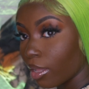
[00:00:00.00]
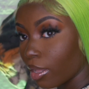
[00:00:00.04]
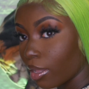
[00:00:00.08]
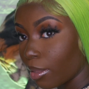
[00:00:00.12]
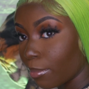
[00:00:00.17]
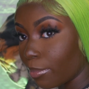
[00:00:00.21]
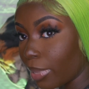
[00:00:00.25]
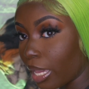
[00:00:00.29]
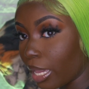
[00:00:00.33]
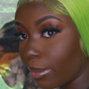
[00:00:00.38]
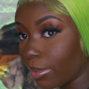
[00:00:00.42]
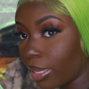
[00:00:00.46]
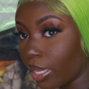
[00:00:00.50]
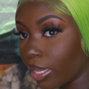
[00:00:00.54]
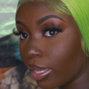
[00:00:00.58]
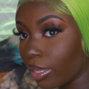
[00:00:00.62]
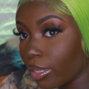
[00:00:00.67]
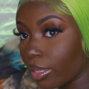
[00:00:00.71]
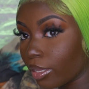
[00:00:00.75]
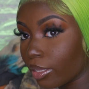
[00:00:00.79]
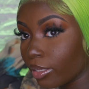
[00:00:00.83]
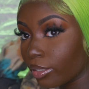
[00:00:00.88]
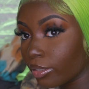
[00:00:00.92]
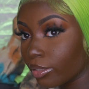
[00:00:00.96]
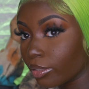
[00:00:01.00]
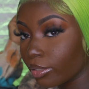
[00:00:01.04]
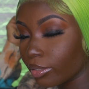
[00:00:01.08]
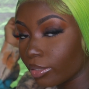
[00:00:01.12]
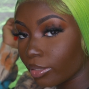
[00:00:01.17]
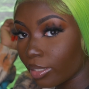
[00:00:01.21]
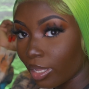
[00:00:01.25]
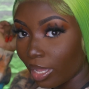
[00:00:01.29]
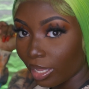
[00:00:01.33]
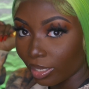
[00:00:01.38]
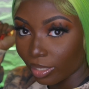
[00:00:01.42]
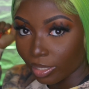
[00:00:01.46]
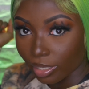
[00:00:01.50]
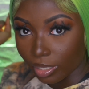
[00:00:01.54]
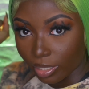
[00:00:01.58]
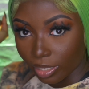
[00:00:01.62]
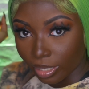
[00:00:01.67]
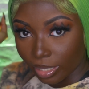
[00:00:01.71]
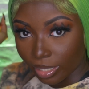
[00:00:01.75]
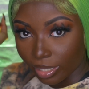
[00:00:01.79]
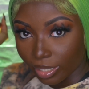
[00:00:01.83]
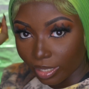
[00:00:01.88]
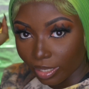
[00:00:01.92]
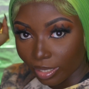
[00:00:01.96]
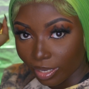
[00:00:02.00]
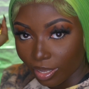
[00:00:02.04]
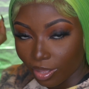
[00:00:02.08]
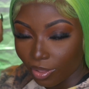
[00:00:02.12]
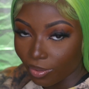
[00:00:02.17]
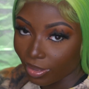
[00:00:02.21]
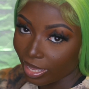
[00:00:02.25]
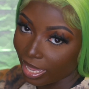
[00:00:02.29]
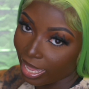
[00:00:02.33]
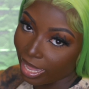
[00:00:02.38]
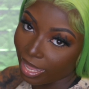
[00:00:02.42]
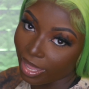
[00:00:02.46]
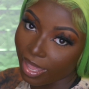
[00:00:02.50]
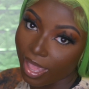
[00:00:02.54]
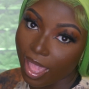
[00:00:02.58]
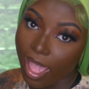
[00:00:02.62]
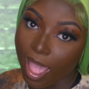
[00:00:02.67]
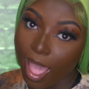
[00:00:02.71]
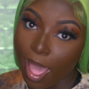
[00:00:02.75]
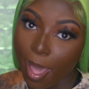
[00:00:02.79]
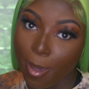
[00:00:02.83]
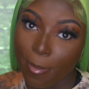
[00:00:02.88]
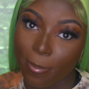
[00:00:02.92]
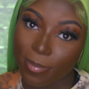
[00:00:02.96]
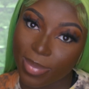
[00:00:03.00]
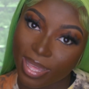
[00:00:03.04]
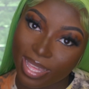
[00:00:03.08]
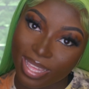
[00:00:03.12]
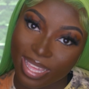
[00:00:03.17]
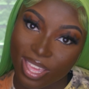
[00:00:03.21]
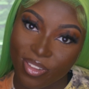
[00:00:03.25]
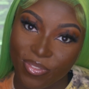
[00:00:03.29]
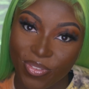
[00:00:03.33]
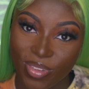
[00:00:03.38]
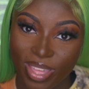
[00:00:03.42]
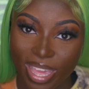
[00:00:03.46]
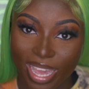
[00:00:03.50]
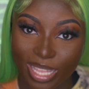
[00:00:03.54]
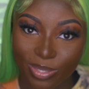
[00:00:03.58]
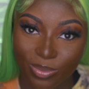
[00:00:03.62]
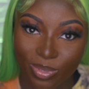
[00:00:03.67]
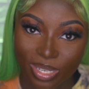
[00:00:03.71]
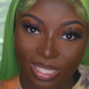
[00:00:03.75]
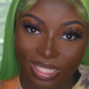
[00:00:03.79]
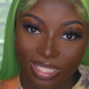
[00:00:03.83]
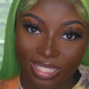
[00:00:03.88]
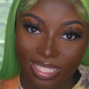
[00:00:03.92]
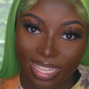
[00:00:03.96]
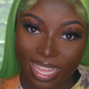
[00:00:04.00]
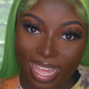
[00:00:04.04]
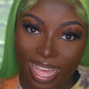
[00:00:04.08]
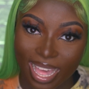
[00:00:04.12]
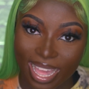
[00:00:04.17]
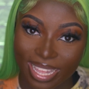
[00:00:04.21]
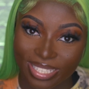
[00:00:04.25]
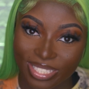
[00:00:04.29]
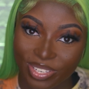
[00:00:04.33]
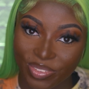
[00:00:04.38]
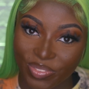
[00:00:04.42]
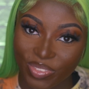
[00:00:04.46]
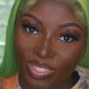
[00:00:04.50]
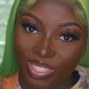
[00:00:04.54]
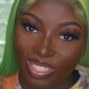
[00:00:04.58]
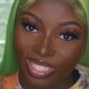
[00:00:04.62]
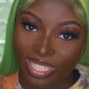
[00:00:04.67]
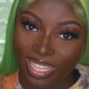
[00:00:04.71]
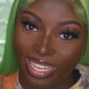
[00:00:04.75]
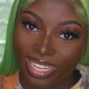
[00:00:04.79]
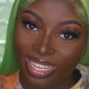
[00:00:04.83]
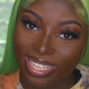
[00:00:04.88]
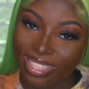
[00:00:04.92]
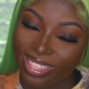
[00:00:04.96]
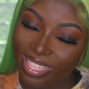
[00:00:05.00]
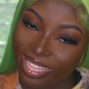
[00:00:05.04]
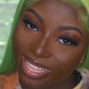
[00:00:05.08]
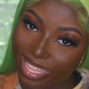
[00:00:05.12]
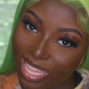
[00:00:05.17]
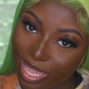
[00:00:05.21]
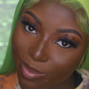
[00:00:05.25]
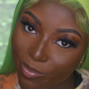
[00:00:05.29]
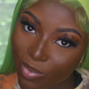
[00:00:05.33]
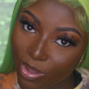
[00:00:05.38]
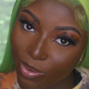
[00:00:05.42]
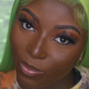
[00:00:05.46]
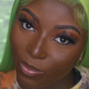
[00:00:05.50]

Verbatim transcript: baby I look good okay but if you guys want to see how I achieve this look then keep on